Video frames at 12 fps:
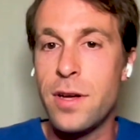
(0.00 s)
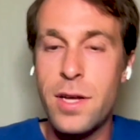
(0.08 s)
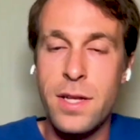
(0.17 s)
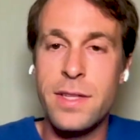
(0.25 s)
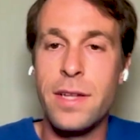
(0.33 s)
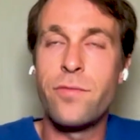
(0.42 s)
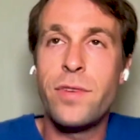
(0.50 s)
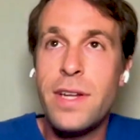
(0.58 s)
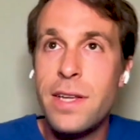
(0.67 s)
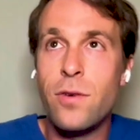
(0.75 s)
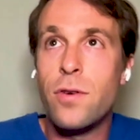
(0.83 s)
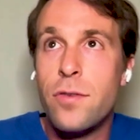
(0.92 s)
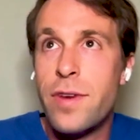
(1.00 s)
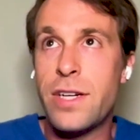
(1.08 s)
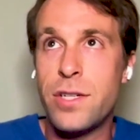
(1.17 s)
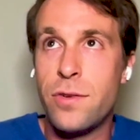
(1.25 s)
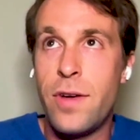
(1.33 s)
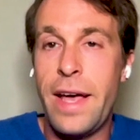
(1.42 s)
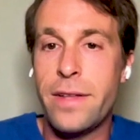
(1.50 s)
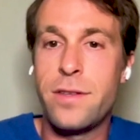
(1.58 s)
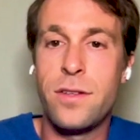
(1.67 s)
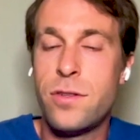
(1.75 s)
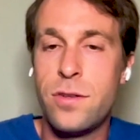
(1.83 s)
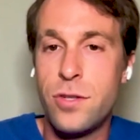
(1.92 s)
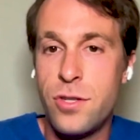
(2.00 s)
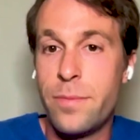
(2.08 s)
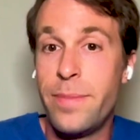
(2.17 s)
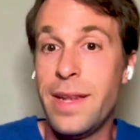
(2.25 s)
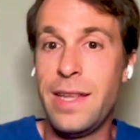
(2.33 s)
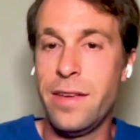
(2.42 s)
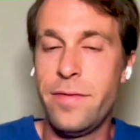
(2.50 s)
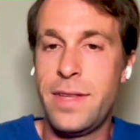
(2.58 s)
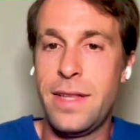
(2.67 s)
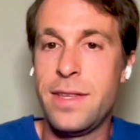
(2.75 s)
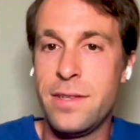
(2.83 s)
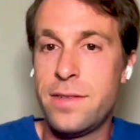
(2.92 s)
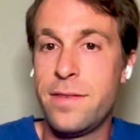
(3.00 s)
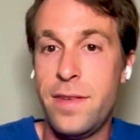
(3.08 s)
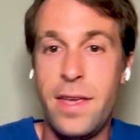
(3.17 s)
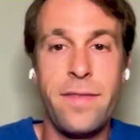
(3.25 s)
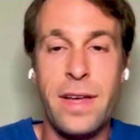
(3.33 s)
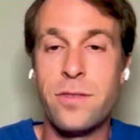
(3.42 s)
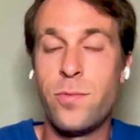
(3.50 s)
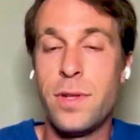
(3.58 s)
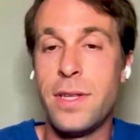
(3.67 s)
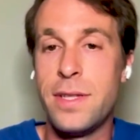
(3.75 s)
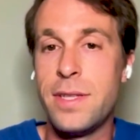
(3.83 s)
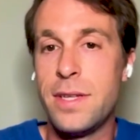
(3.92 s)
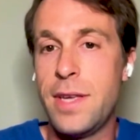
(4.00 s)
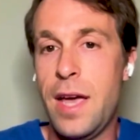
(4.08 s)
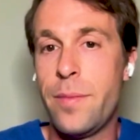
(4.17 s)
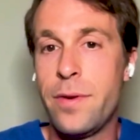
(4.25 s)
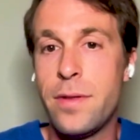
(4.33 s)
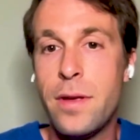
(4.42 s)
then really all rational actors should, believe that this event will indeed happen